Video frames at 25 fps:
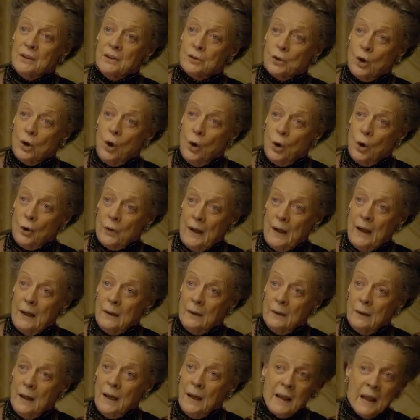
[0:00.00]
Golden Globes,
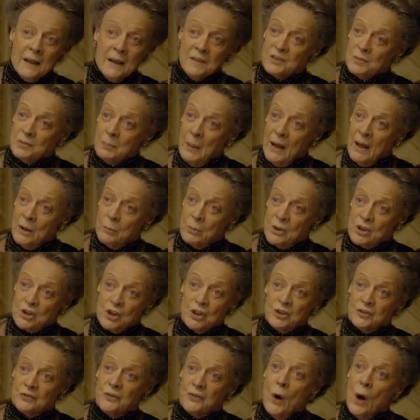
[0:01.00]
4 Screen
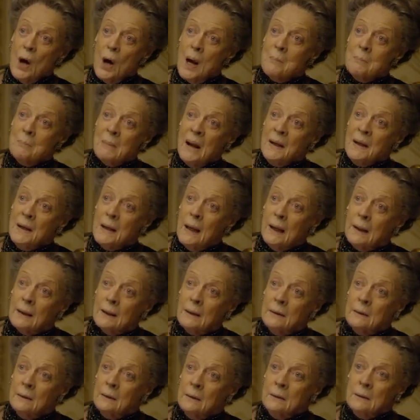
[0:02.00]
Actors Guild Awards, and
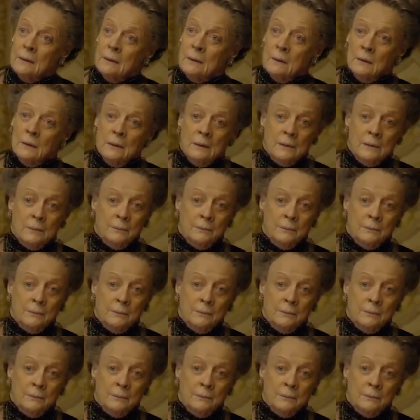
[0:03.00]
1 Tony.